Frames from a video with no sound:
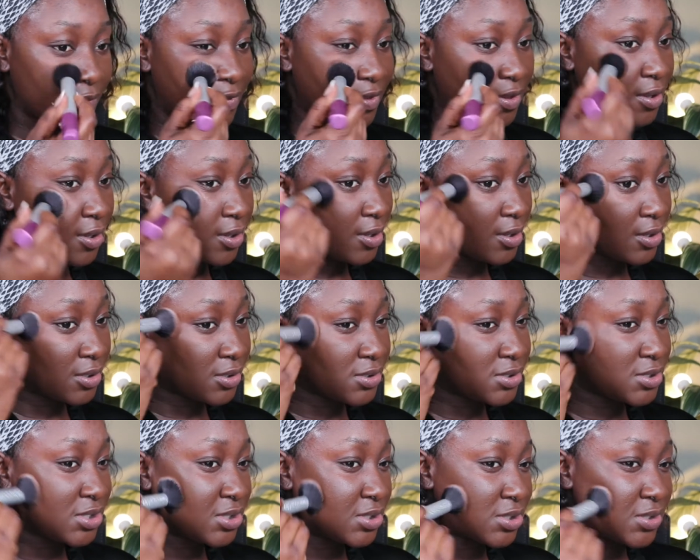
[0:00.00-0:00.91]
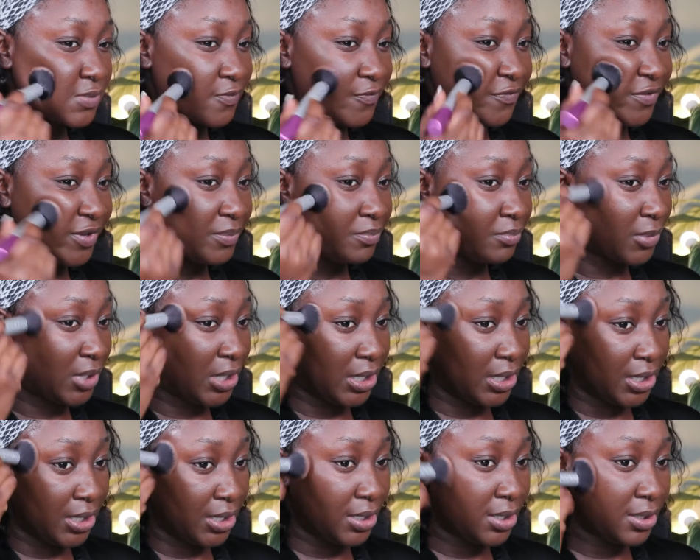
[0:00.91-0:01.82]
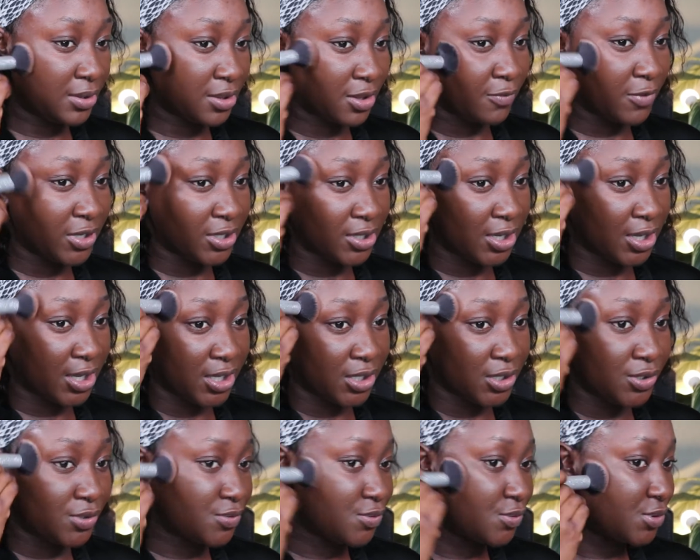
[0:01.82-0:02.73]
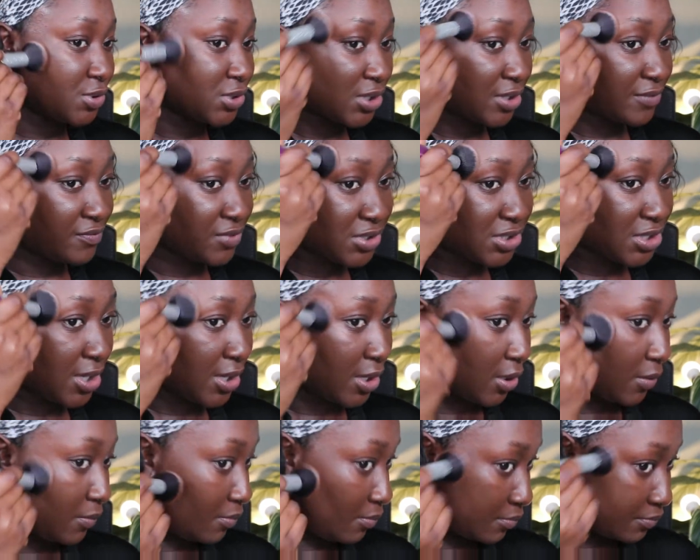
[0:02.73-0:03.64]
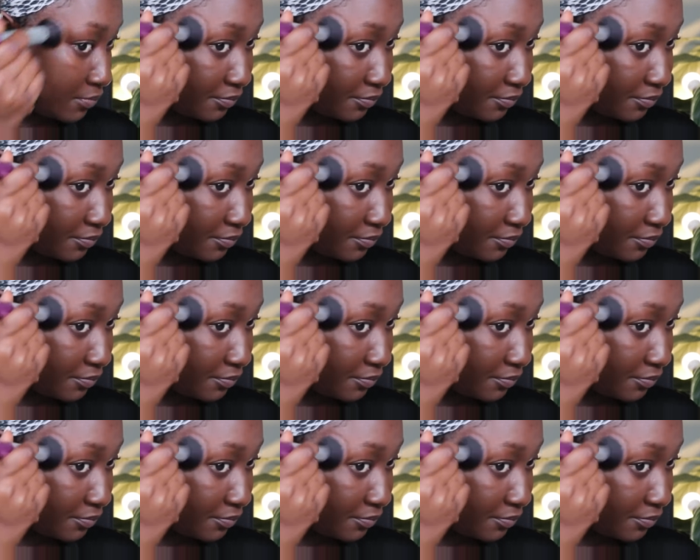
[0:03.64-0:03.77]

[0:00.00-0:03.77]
the Fit Me, the one that I use every time.